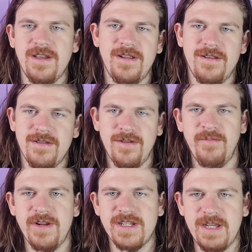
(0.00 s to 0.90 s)
then
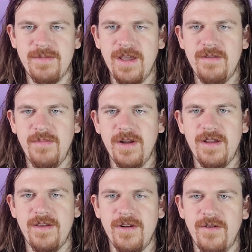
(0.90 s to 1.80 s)
they're pretty cheap then, but
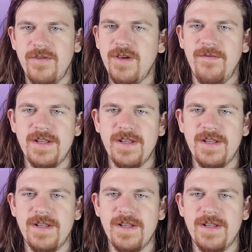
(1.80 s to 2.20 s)
if you get